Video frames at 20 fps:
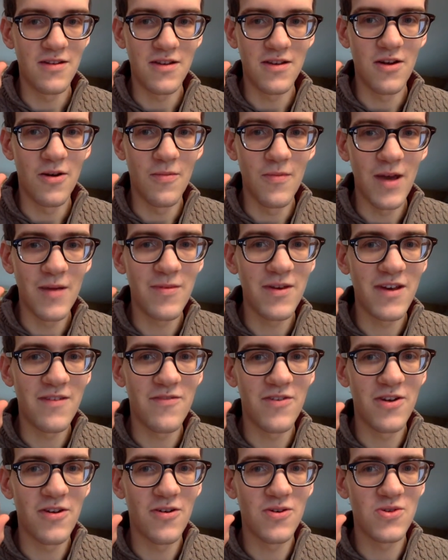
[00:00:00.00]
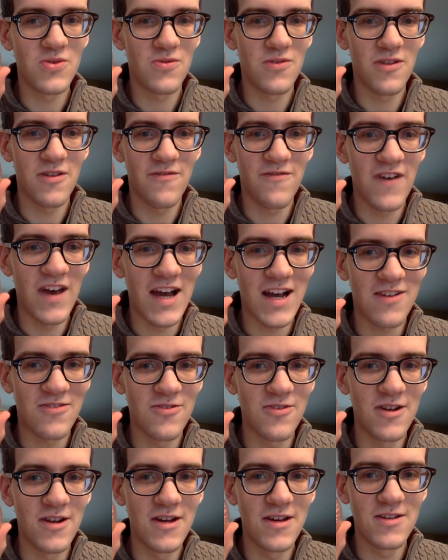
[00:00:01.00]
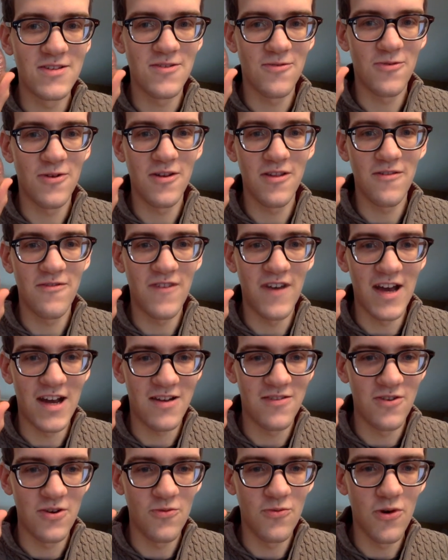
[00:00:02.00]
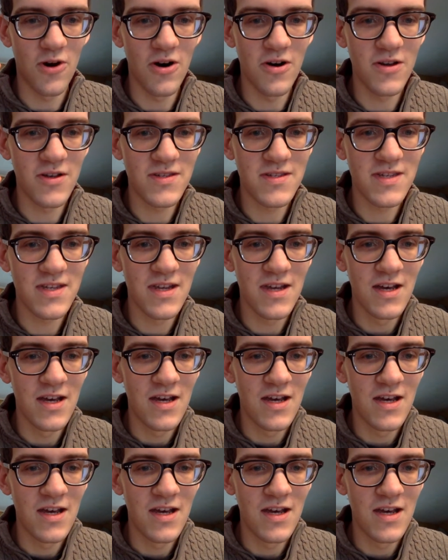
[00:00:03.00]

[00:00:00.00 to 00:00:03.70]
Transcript: maybe even knows where the factory is or where the factory was.